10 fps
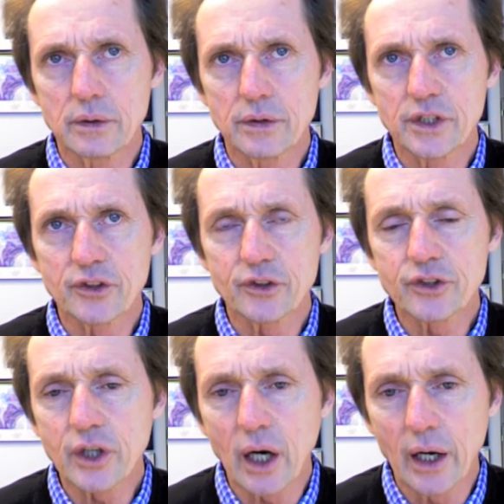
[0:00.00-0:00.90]
this
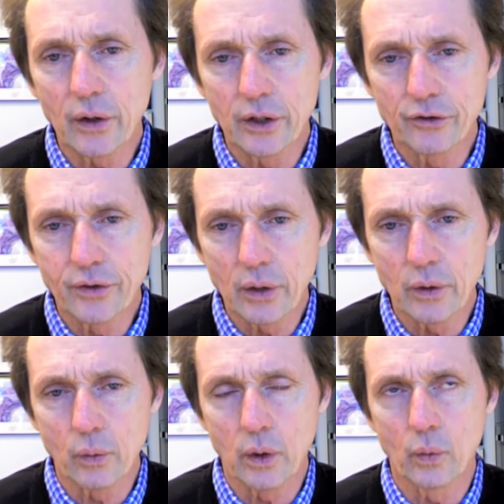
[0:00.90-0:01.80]
child as though
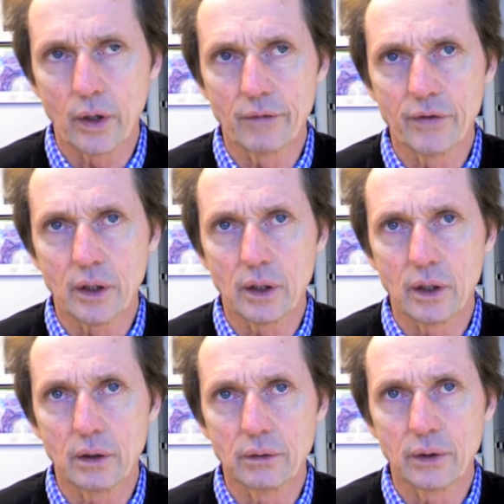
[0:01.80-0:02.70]
it were one of their
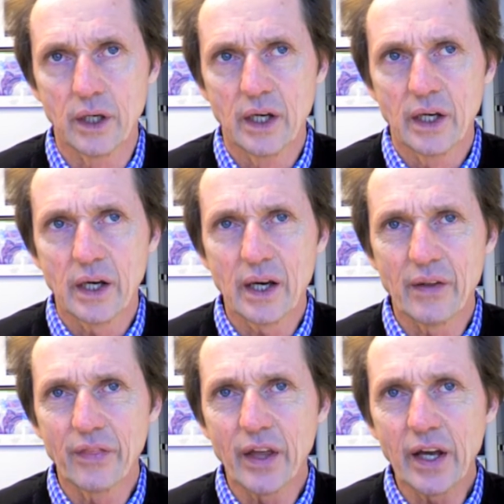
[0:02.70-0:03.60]
own.
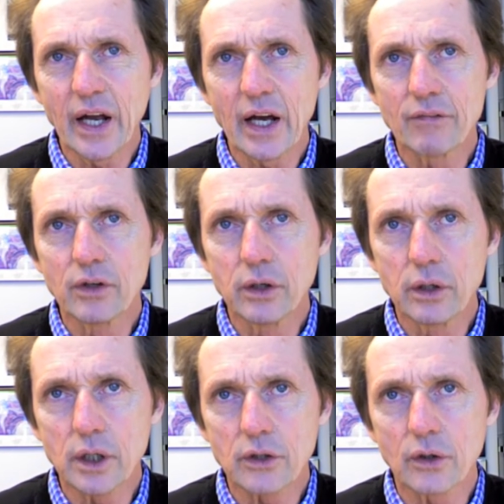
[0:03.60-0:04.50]
And they have
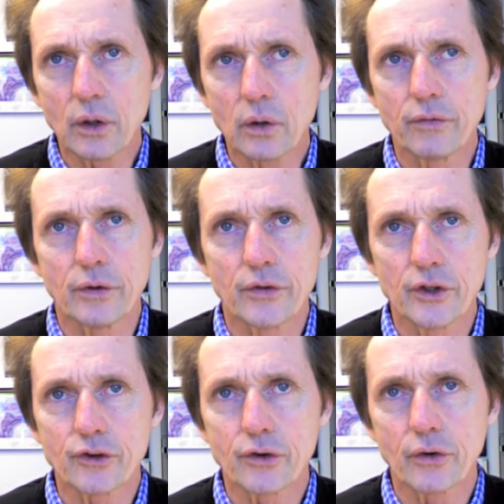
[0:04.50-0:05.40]
looked over
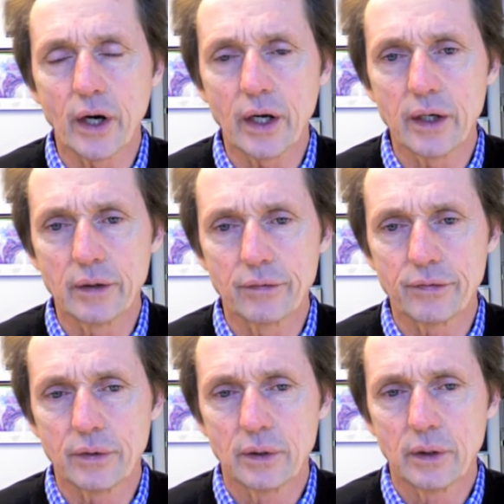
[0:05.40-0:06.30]
this grave
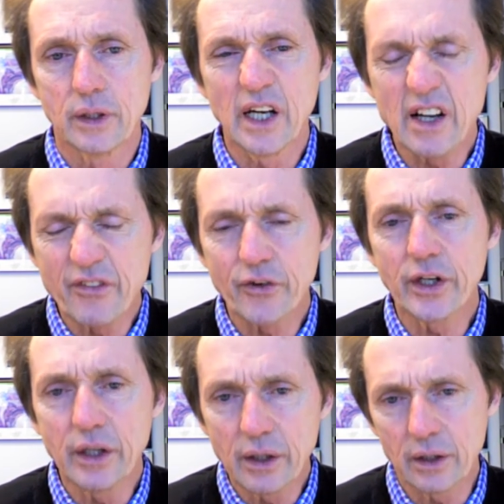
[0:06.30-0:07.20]
every
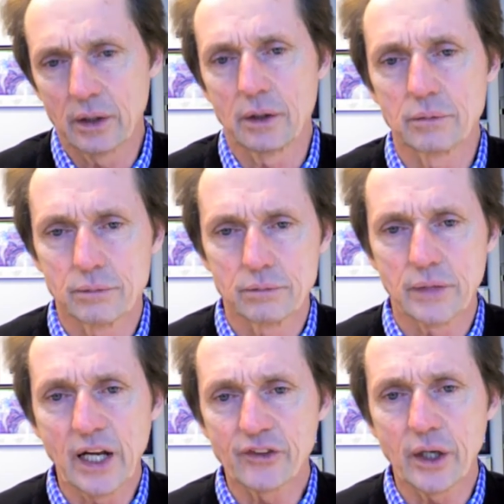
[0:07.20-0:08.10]
year,
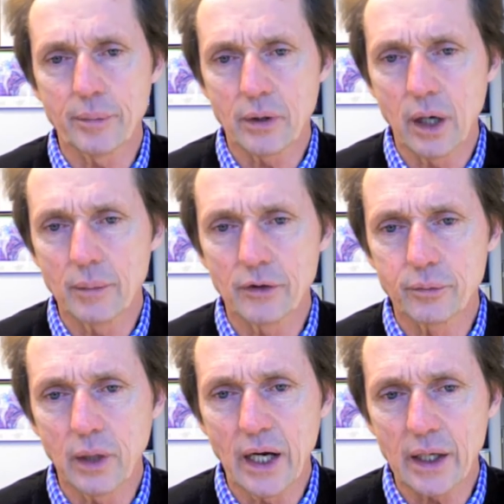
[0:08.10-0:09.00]
as they
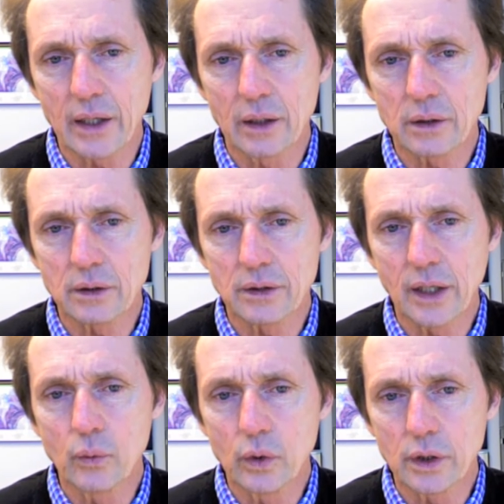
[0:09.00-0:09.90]
promised Black Elk
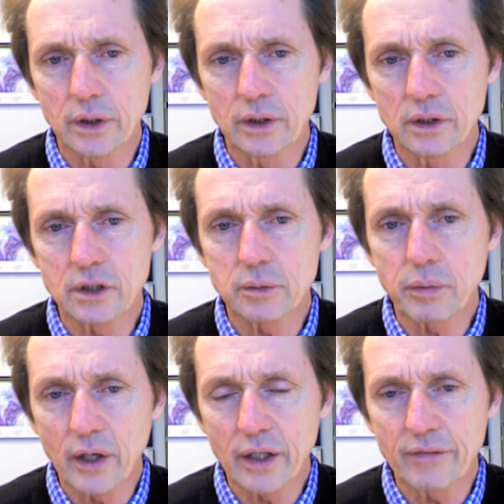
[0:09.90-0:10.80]
they would. In the
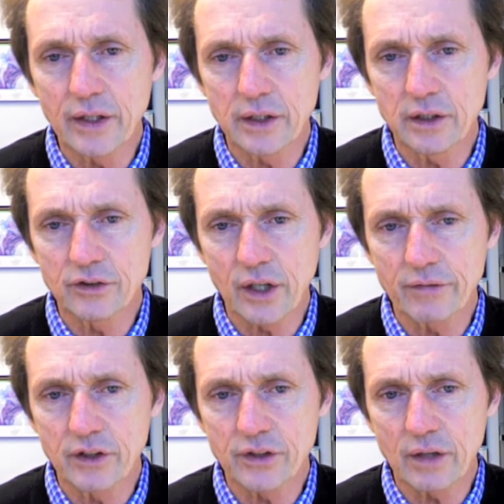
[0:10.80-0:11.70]
spring of
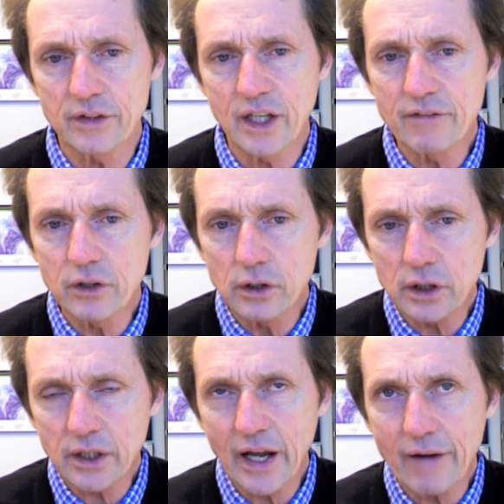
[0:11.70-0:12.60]
1877, they've
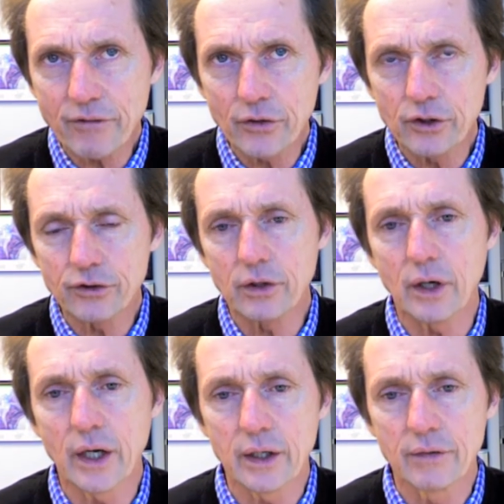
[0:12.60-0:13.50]
looked after this
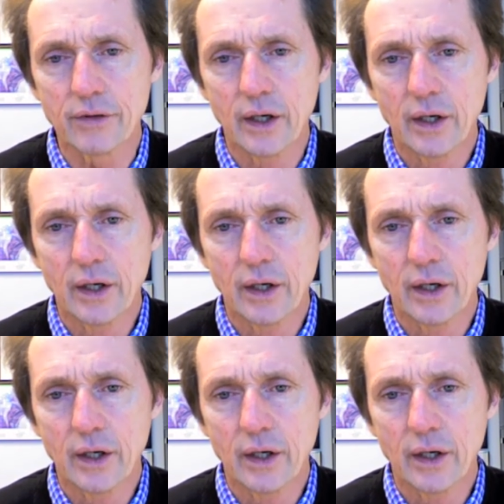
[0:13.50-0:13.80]
grave